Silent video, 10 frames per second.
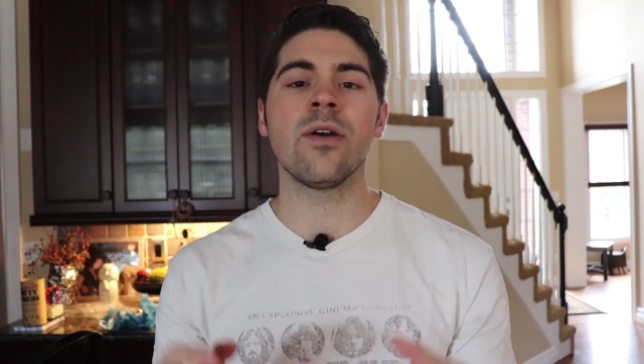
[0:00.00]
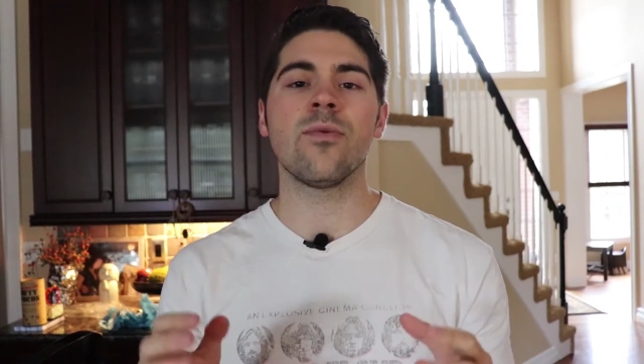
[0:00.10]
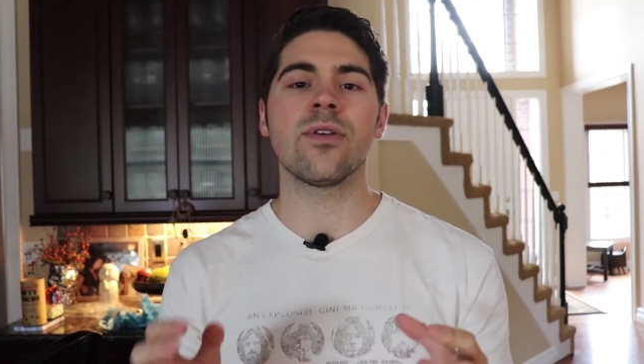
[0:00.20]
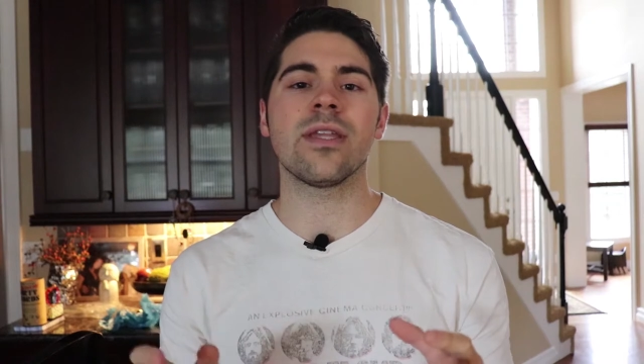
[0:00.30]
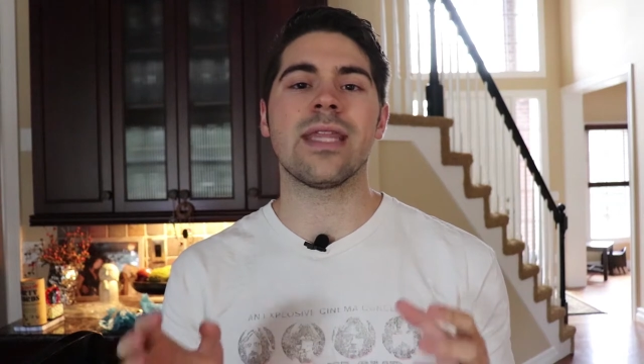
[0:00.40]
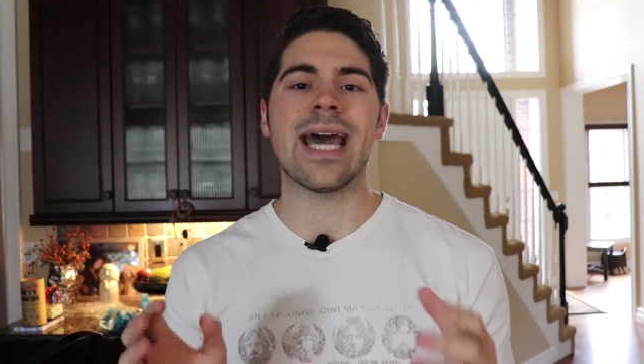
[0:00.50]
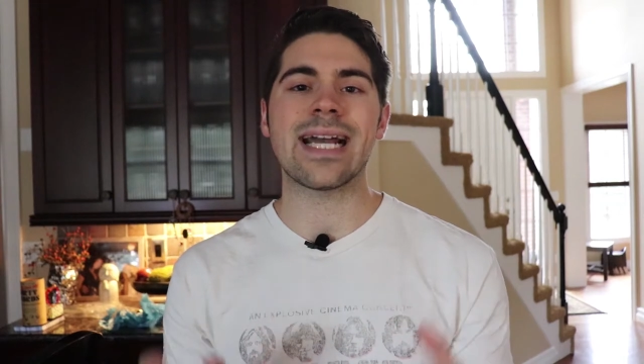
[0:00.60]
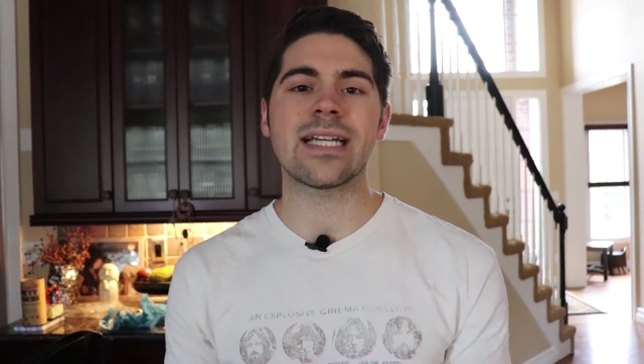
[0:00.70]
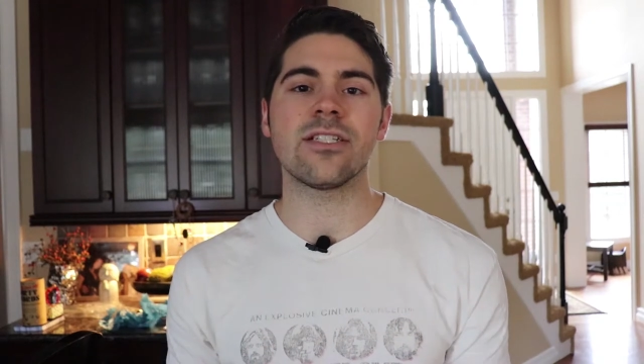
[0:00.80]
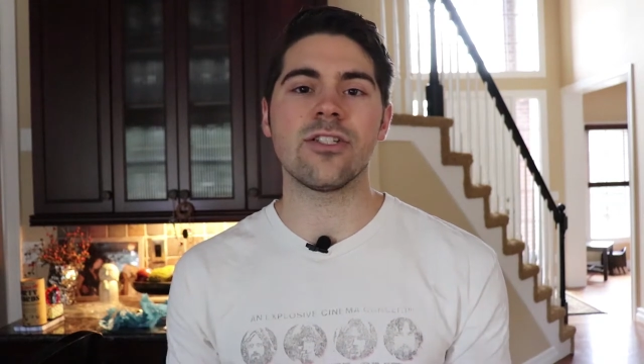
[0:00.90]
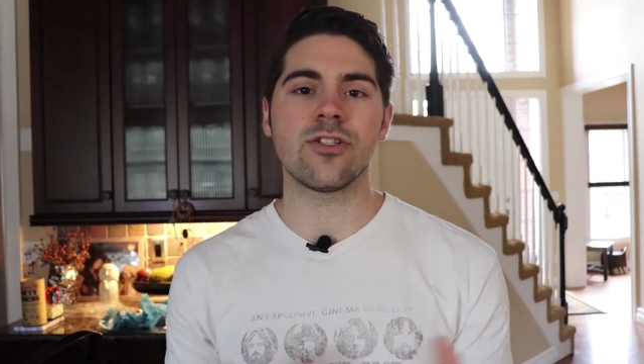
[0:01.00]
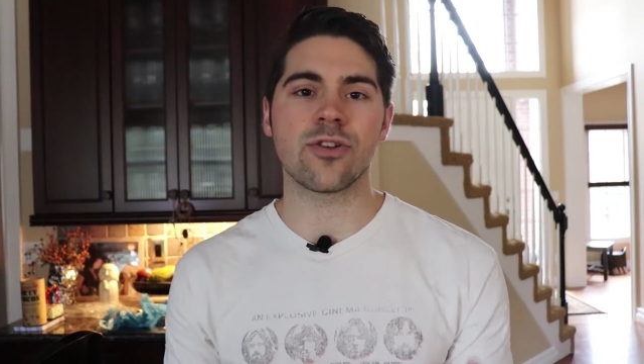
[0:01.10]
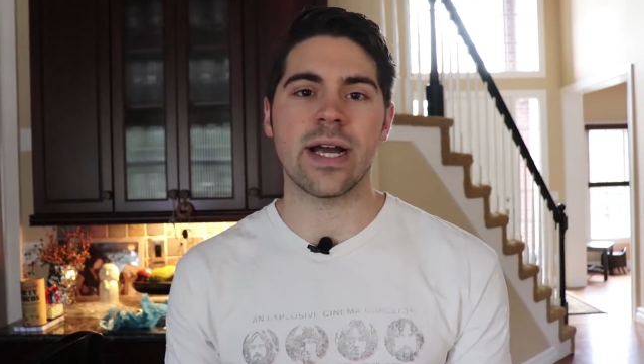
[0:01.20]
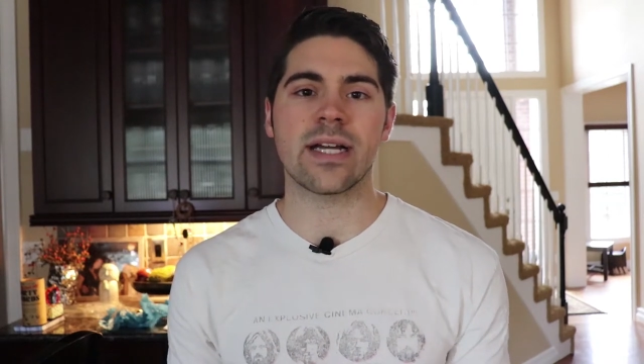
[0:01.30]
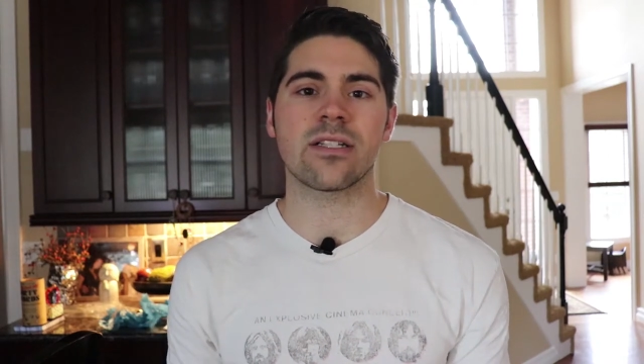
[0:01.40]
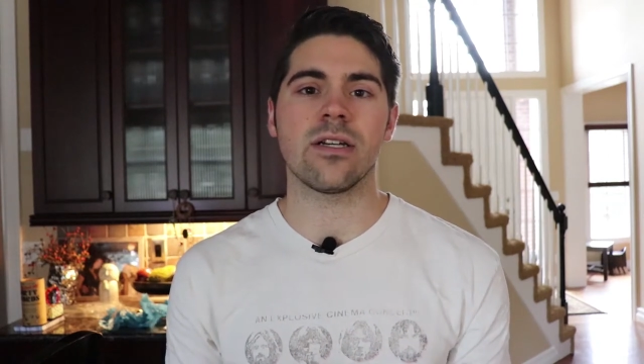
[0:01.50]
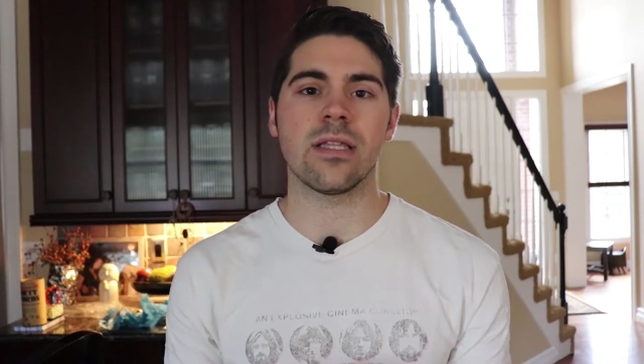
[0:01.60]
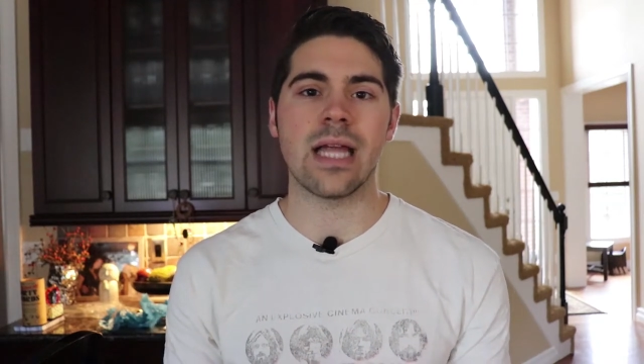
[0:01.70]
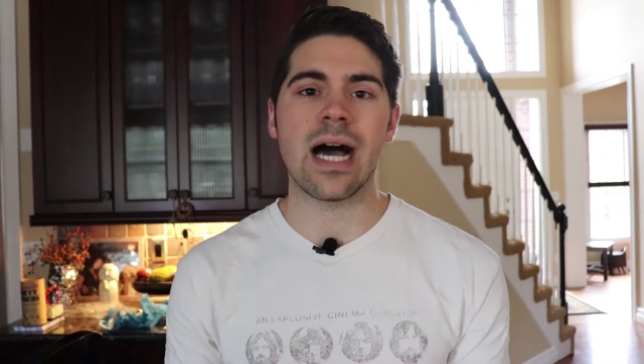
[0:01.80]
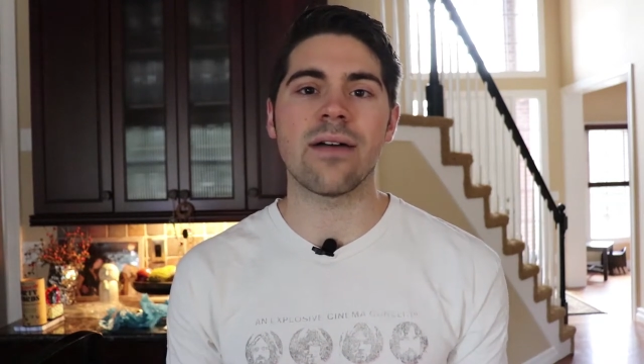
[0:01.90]
well then that can detract a
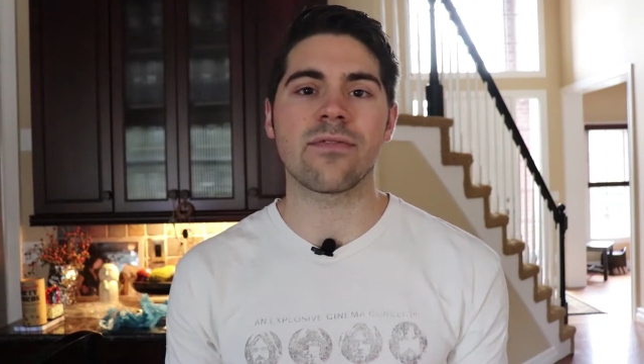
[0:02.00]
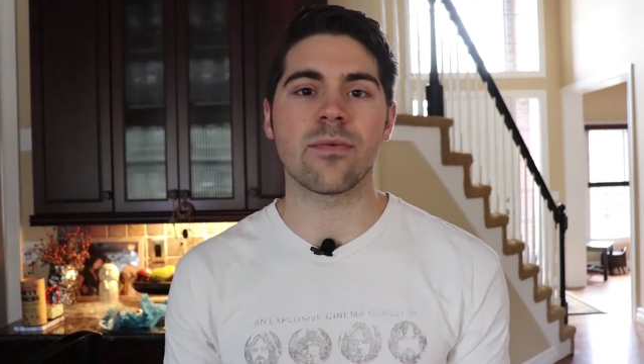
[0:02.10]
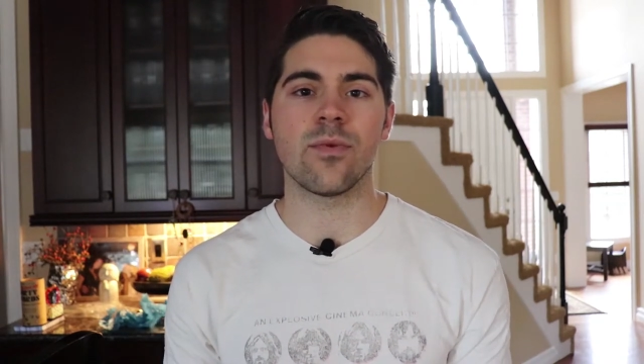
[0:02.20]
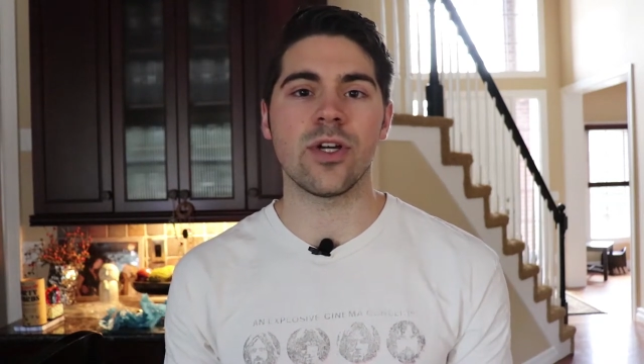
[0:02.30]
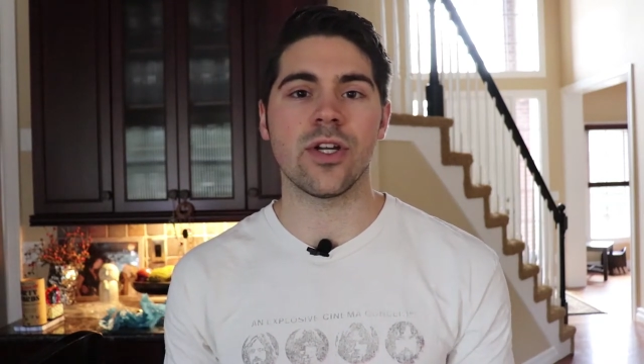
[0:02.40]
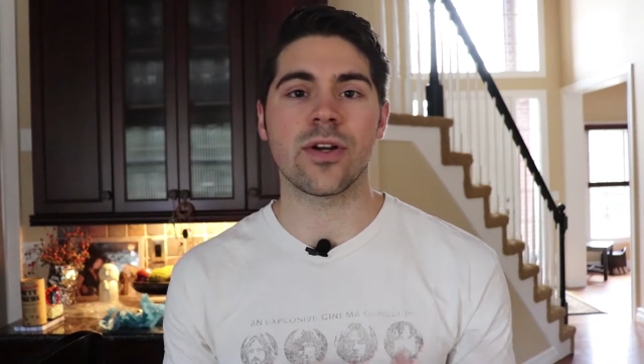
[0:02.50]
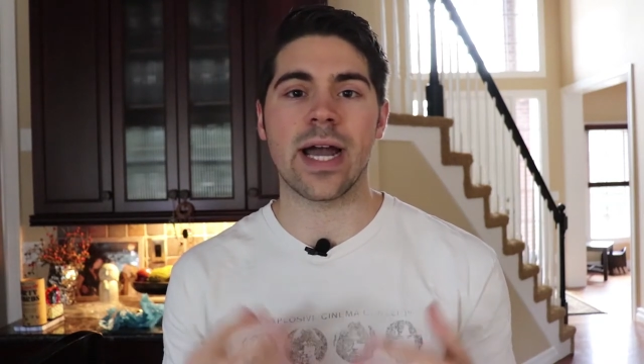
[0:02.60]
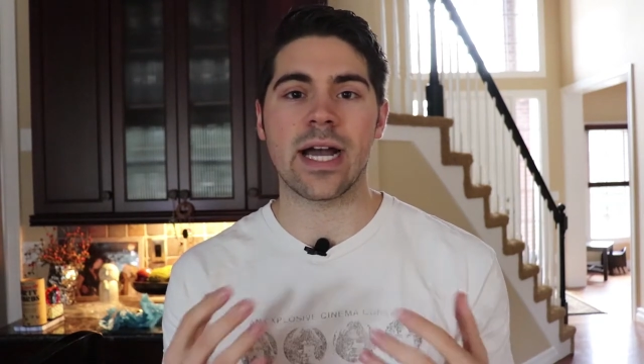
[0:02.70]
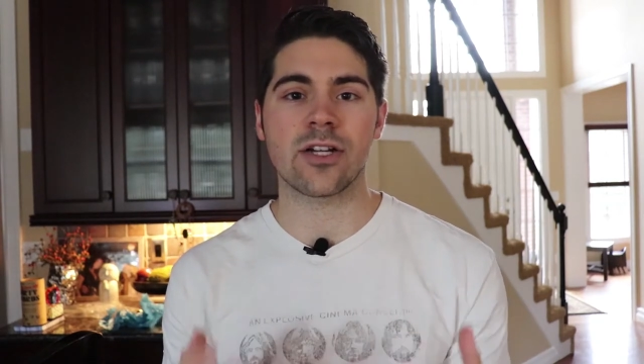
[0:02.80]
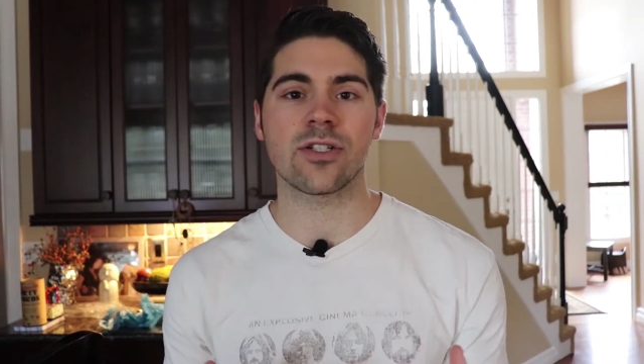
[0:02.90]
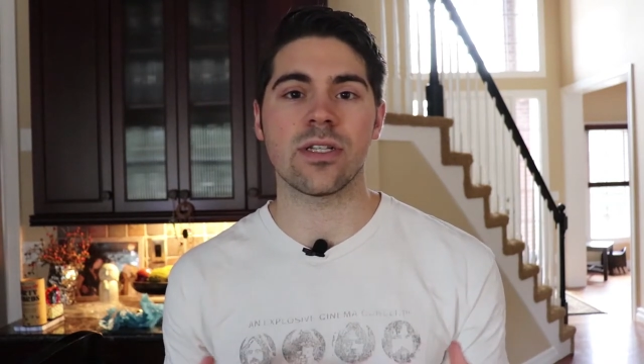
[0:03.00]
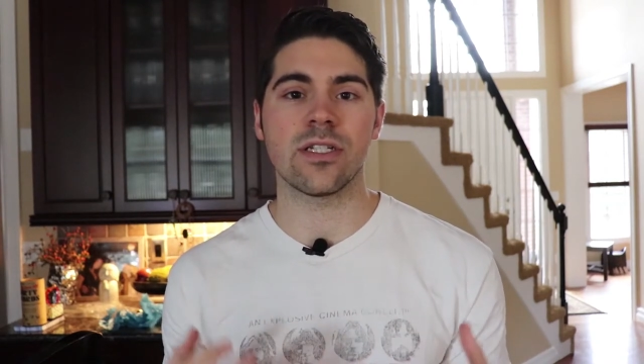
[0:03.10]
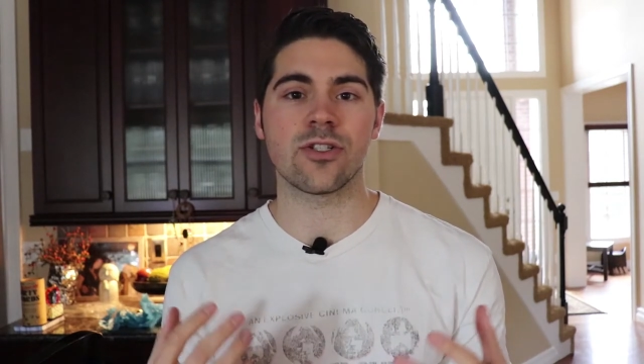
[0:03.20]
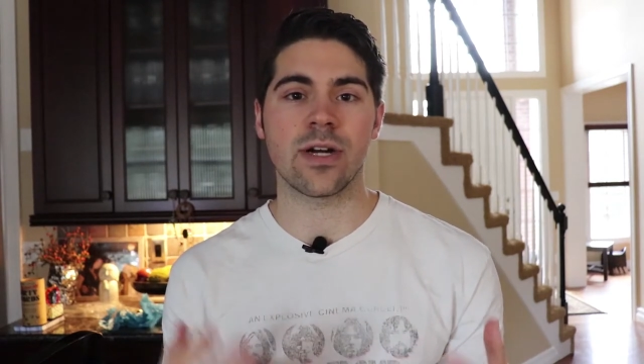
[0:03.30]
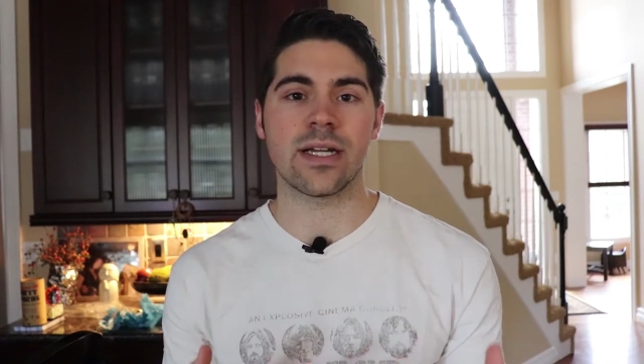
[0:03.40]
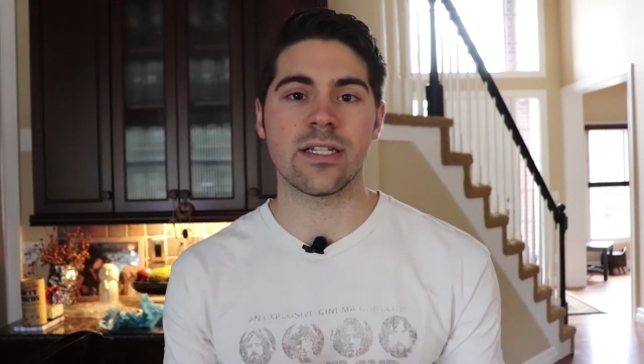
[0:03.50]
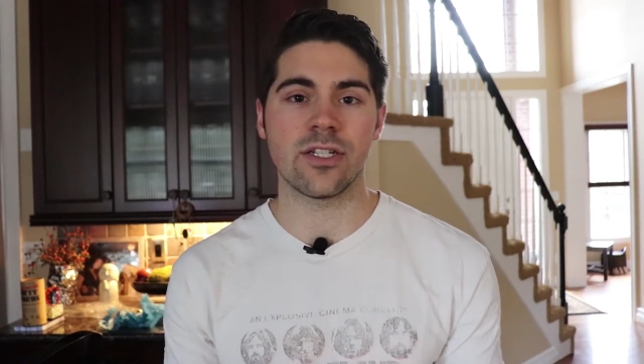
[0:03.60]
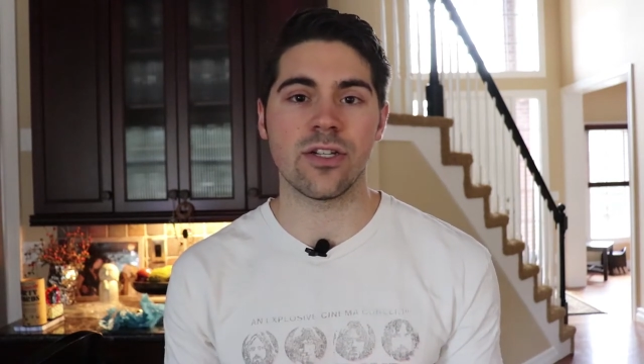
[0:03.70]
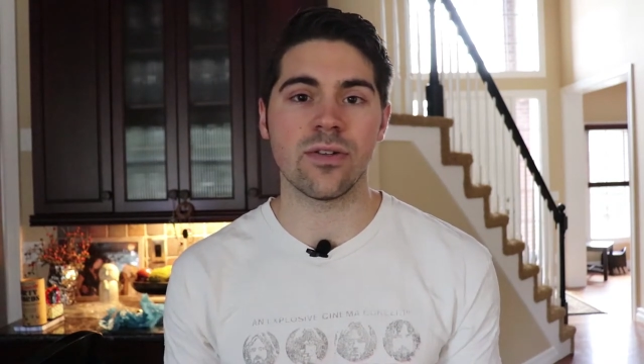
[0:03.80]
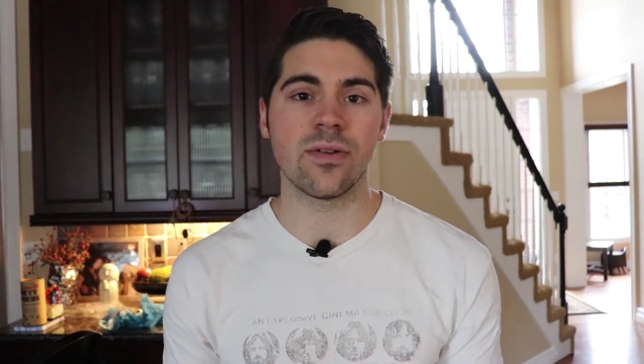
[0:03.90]
lot from what you're actually trying to
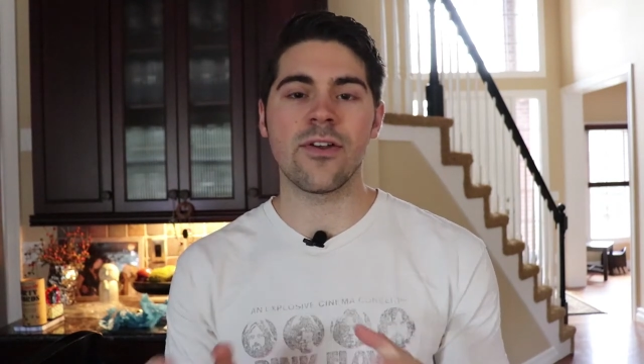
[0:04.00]
do.